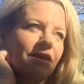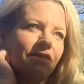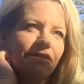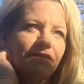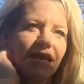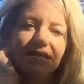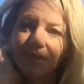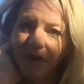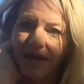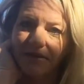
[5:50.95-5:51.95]
in that
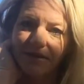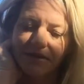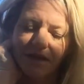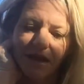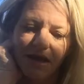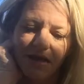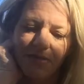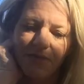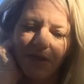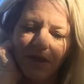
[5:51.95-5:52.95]
space,
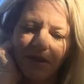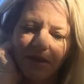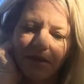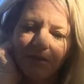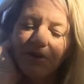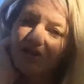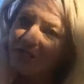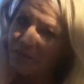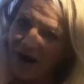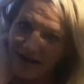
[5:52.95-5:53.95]
but
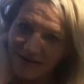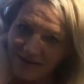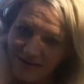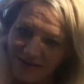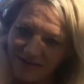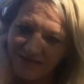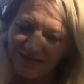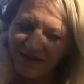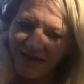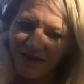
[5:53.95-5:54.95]
just practice it.
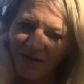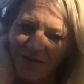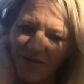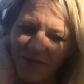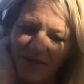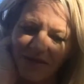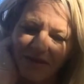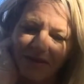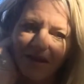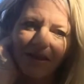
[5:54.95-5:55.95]

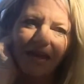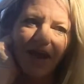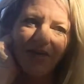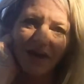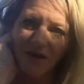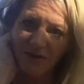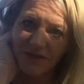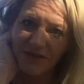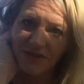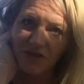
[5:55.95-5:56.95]
Allow that
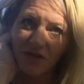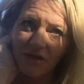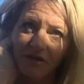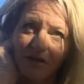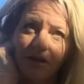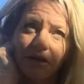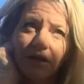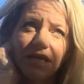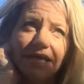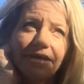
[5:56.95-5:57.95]
conversation.
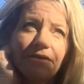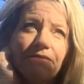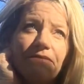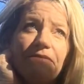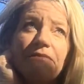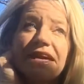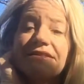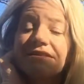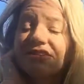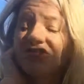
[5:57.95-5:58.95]

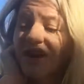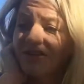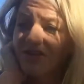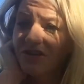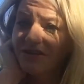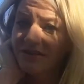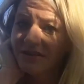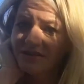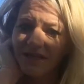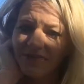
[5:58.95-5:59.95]
Make suggestions
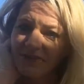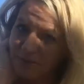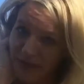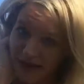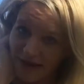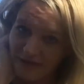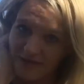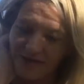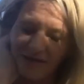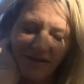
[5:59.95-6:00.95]
instead of
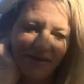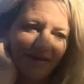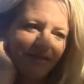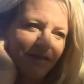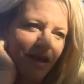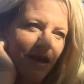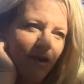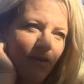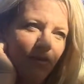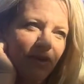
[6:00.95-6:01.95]
demands.
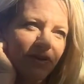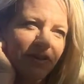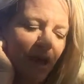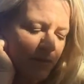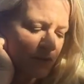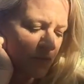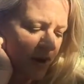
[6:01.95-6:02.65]
So there's times